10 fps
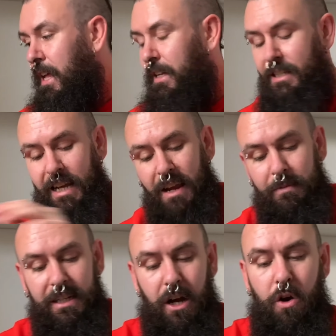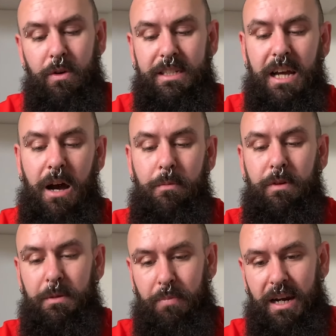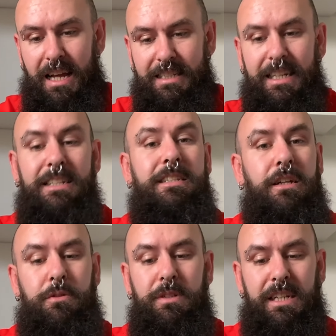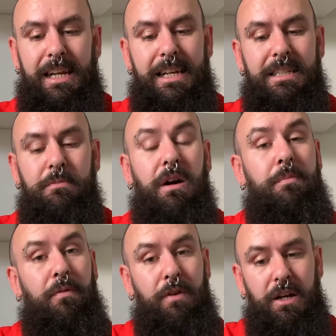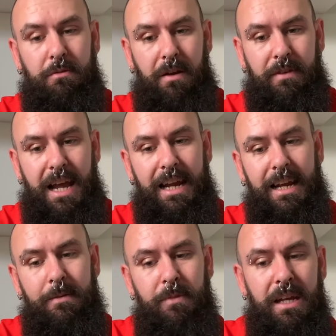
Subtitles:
This game did always come with a plastic insert, which is my preferred way of getting it.